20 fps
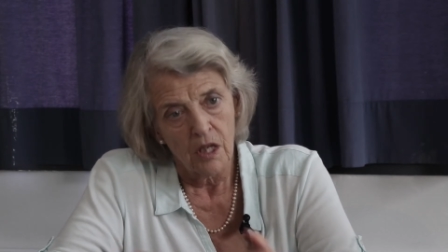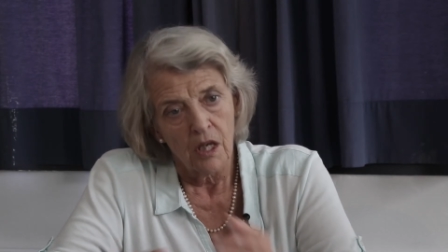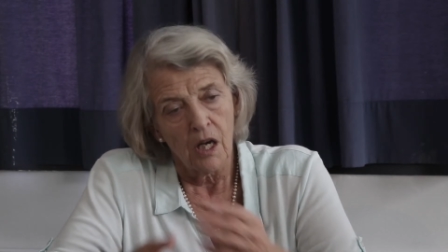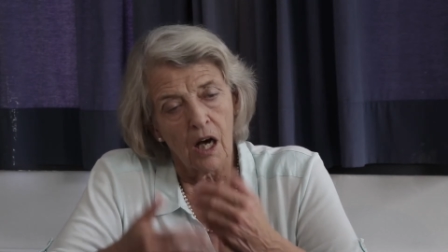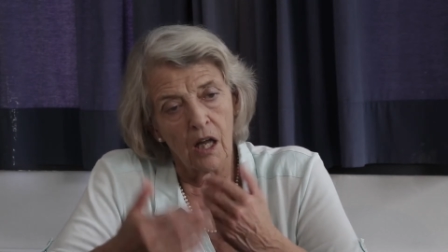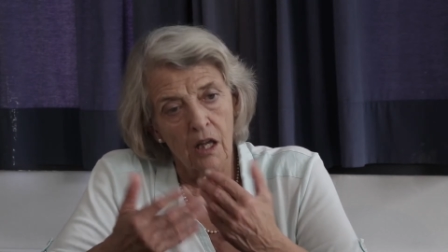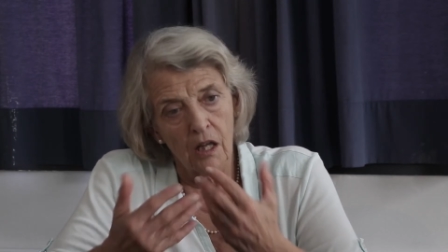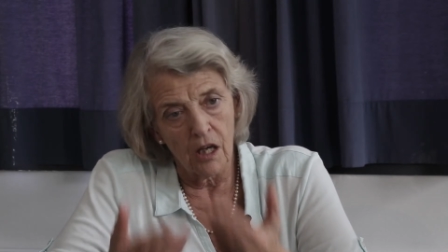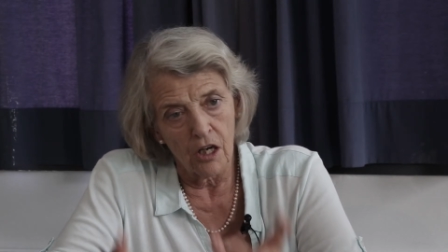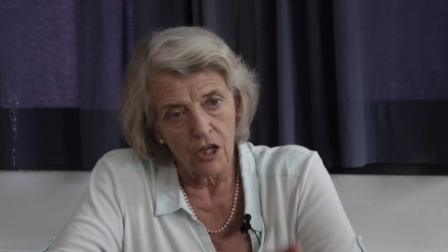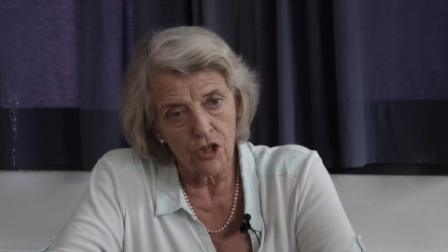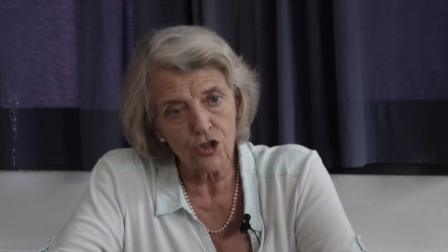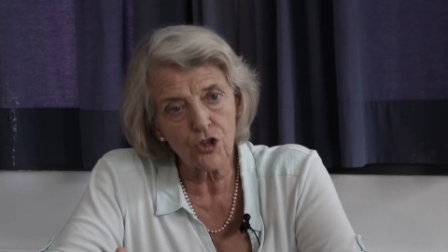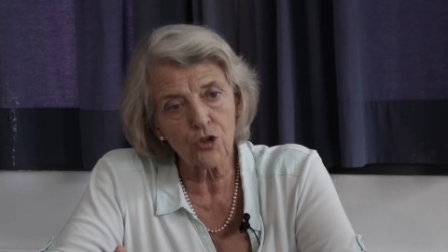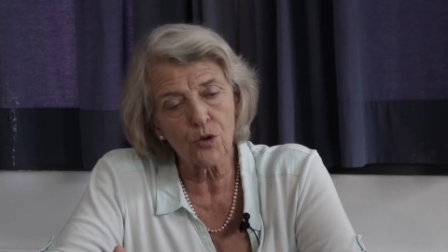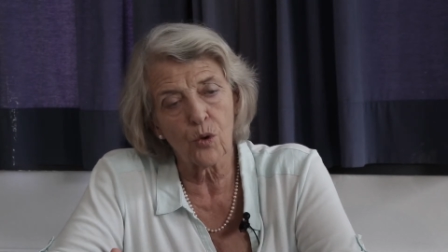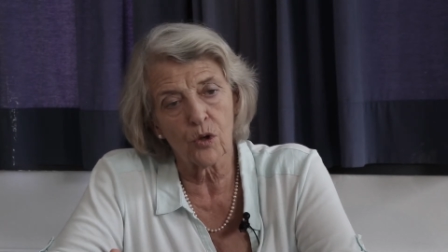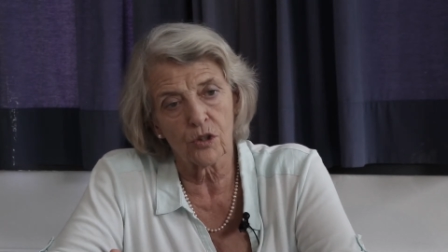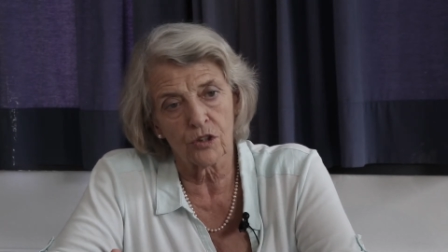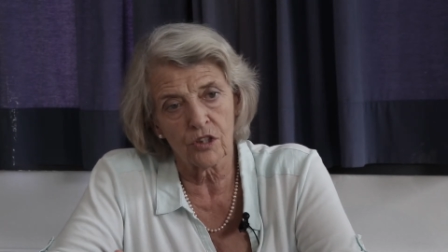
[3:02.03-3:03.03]
a large
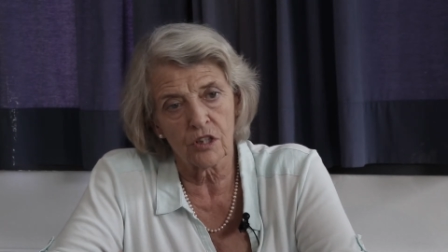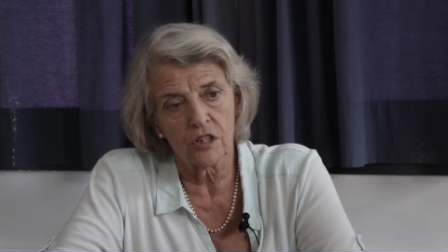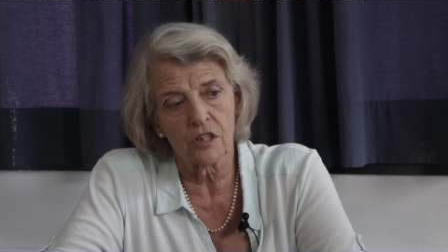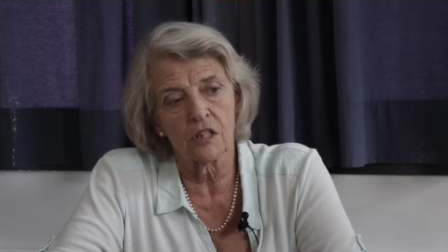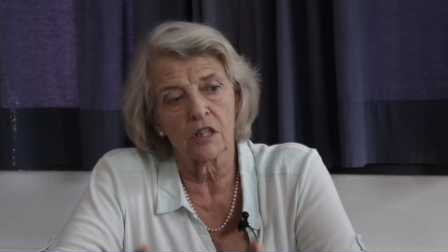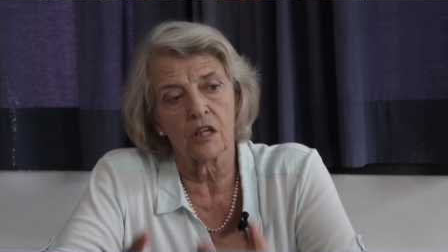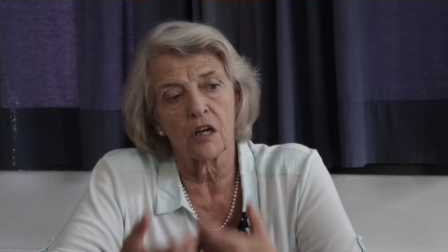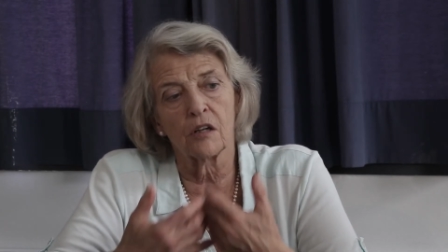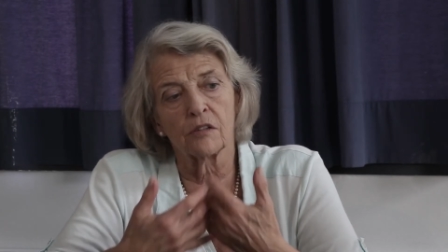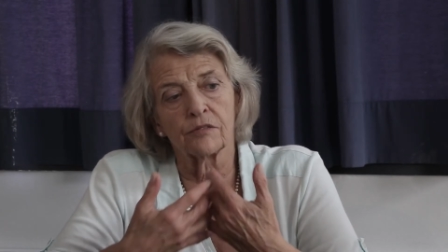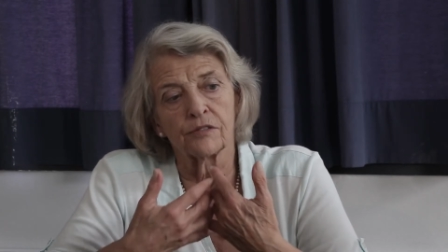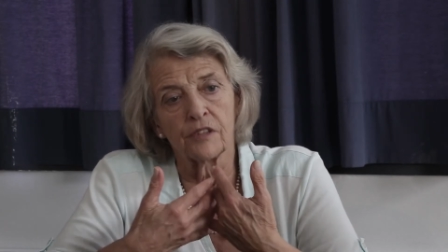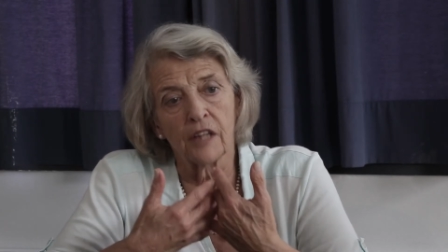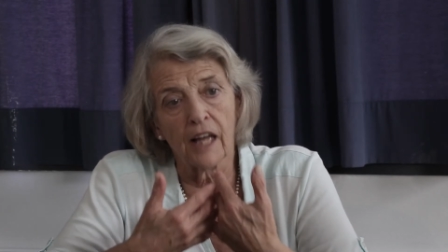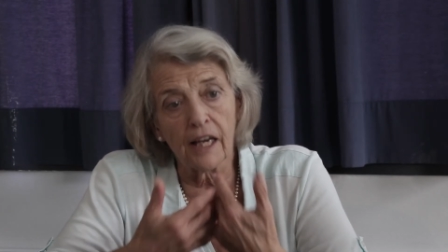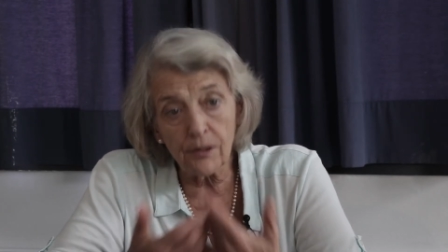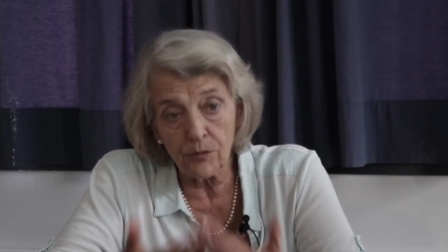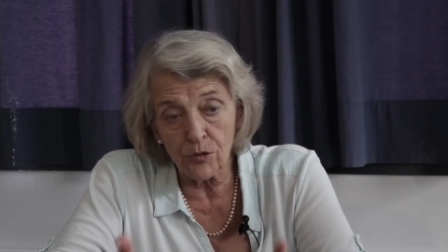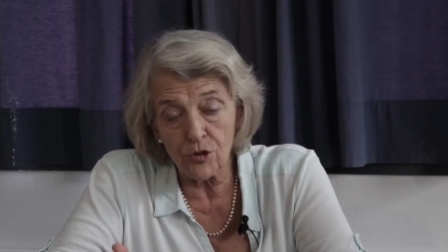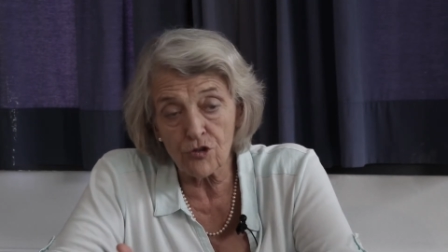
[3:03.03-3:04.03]
quantity of
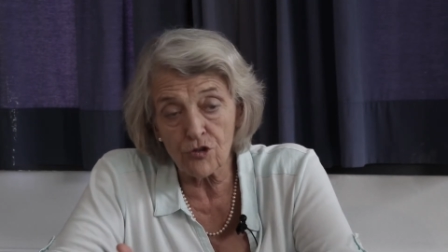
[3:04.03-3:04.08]
language